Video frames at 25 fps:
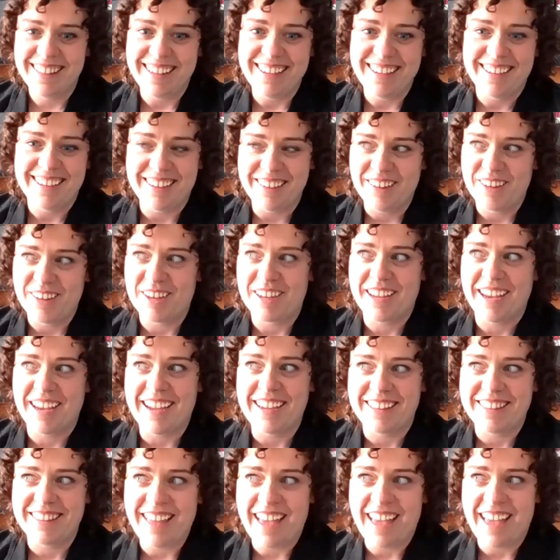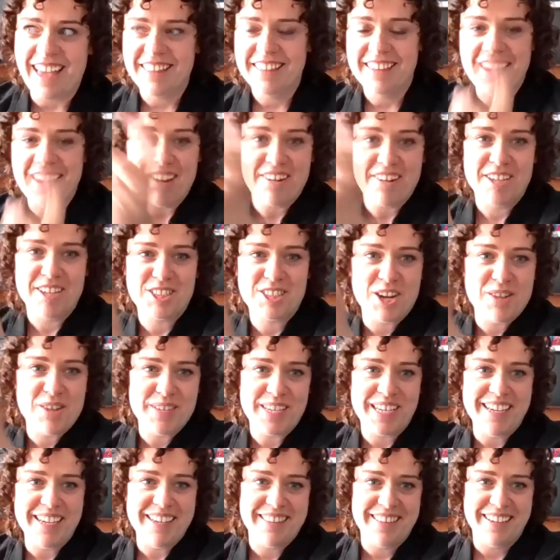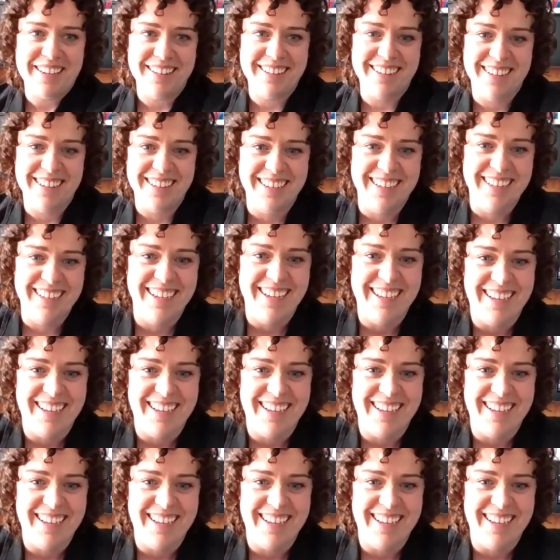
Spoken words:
There you go. Okay. Garage over here then.